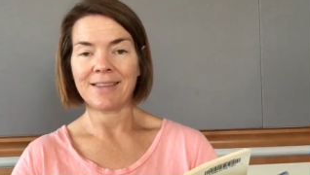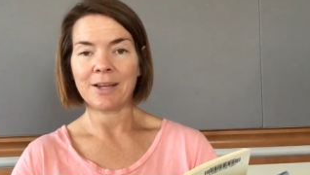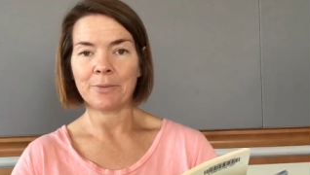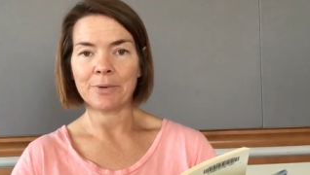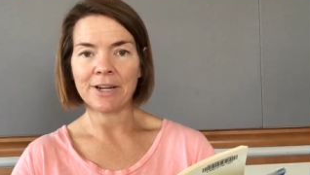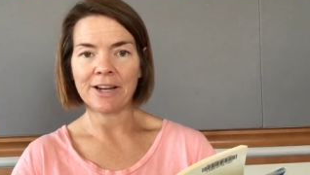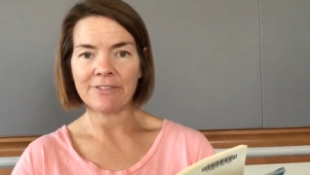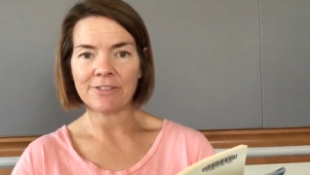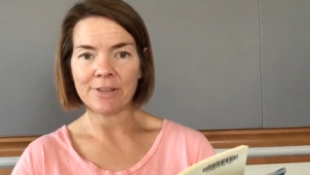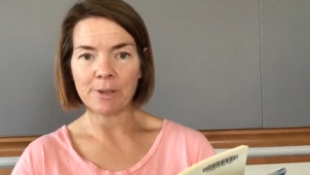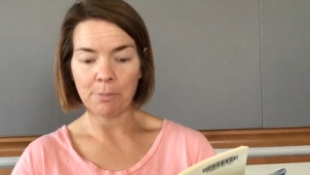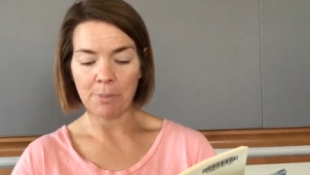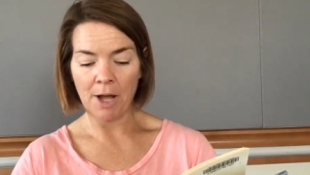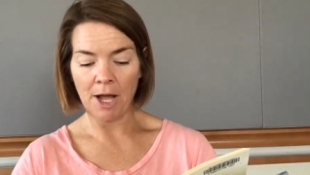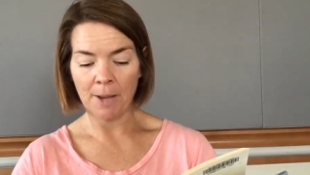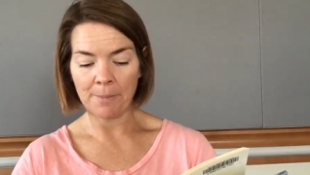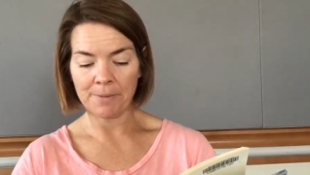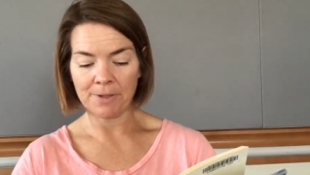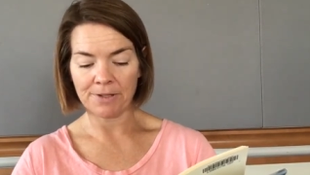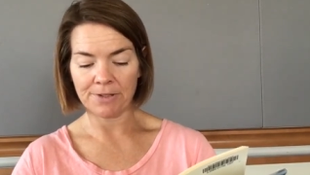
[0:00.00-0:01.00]
They were never the
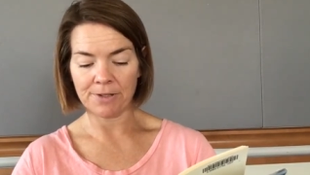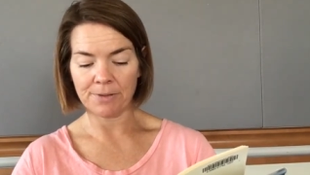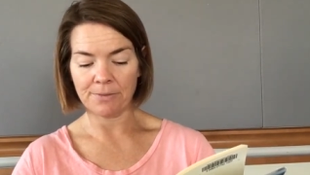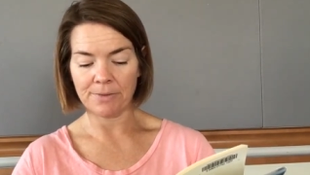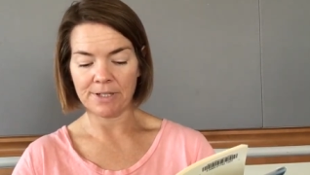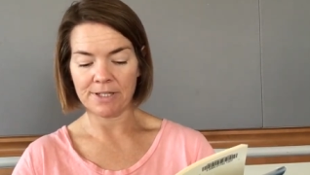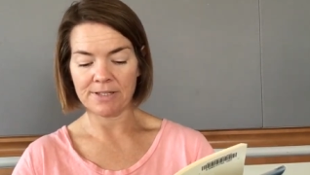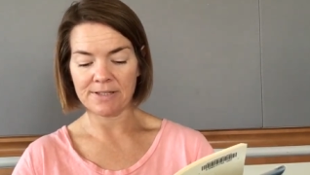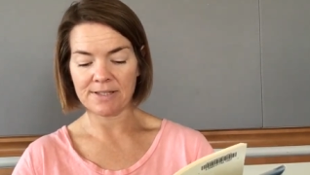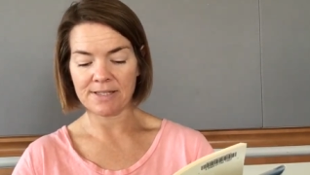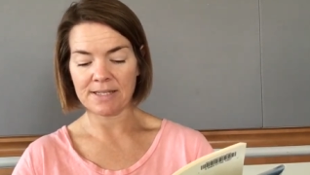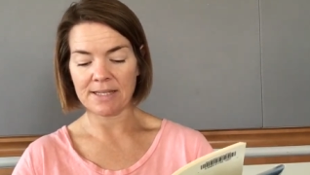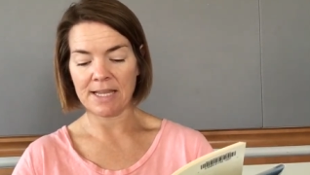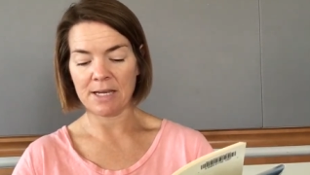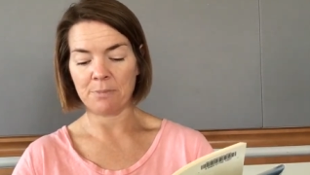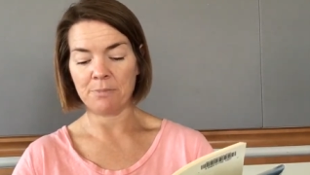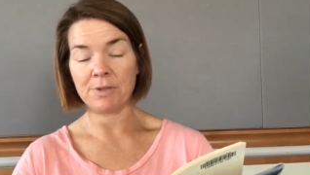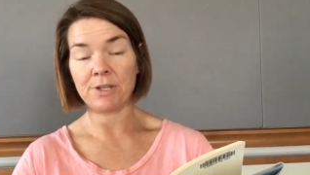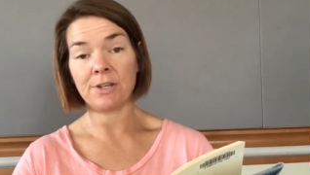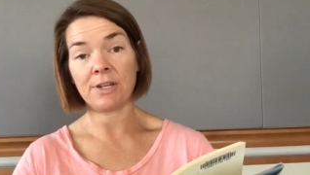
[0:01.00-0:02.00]
popular ones,
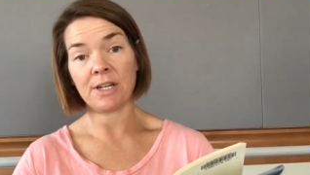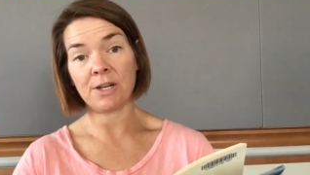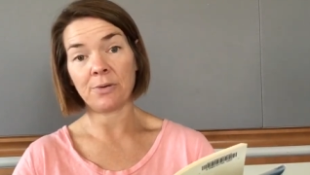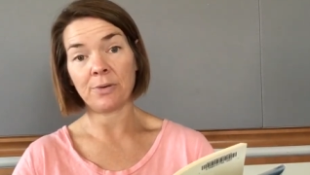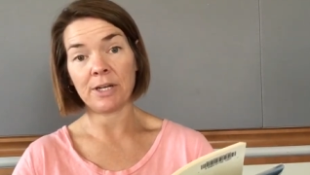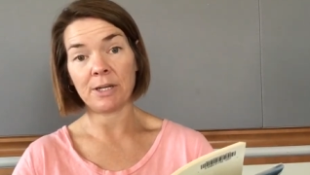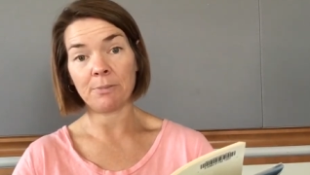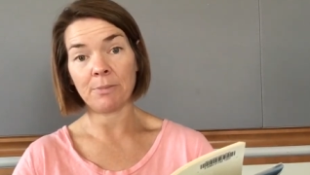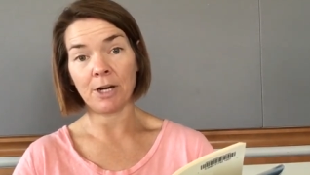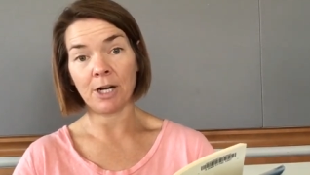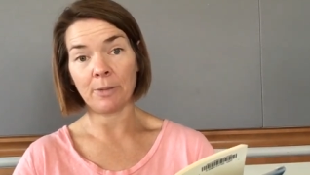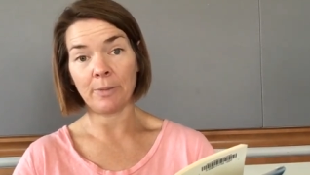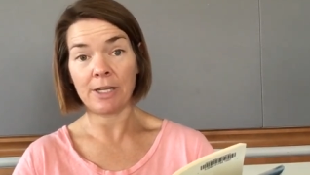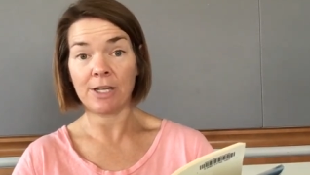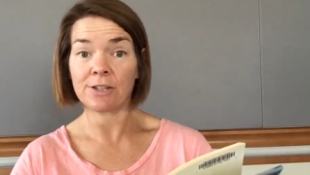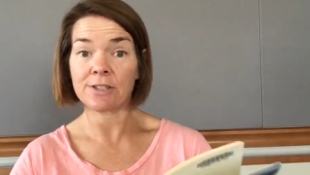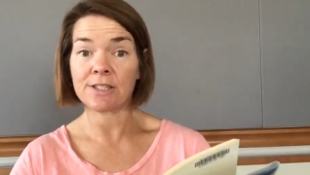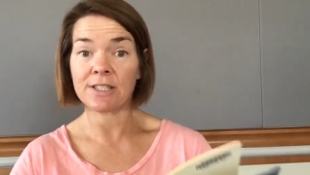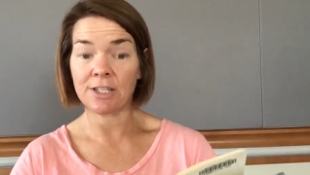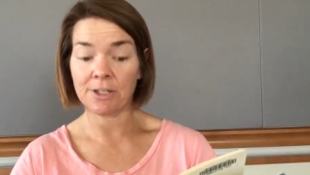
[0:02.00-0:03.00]
like Beauty Queen Barbie
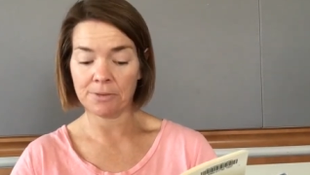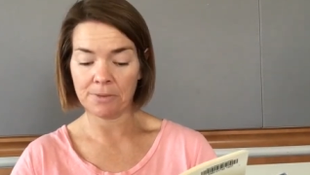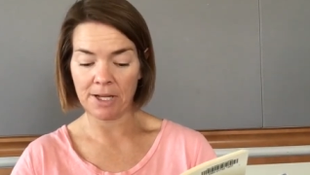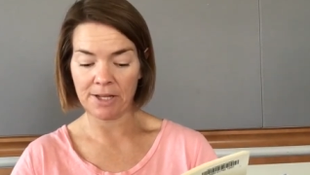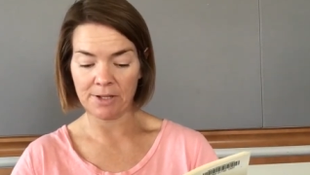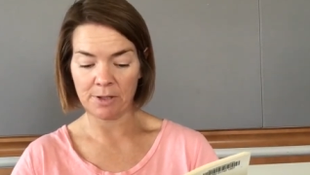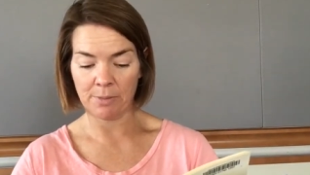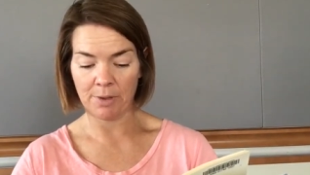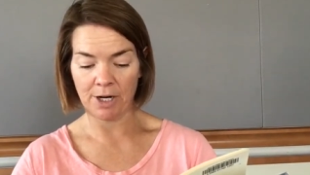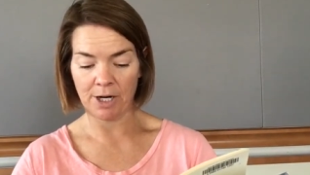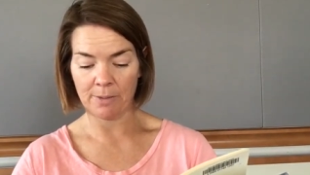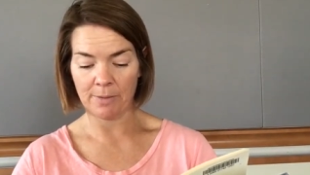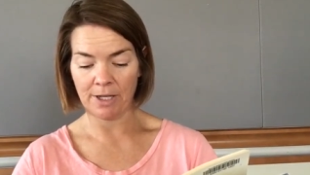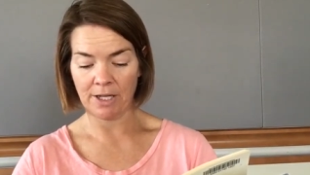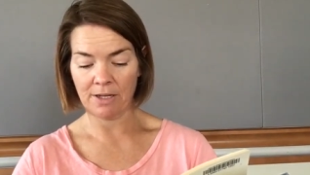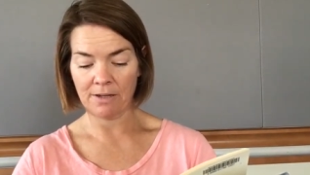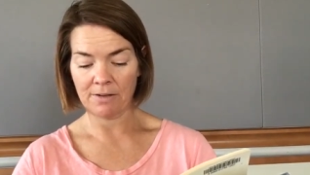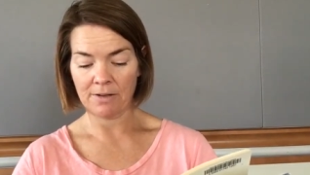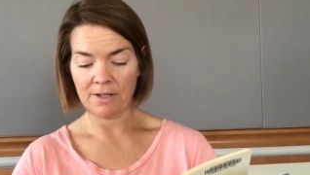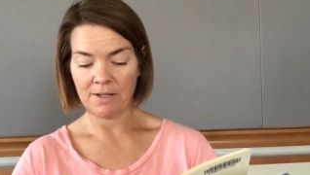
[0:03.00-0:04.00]
or Cinderella
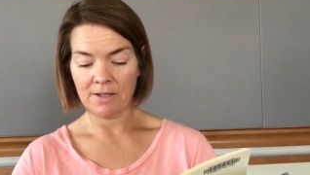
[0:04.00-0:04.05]
Barbie.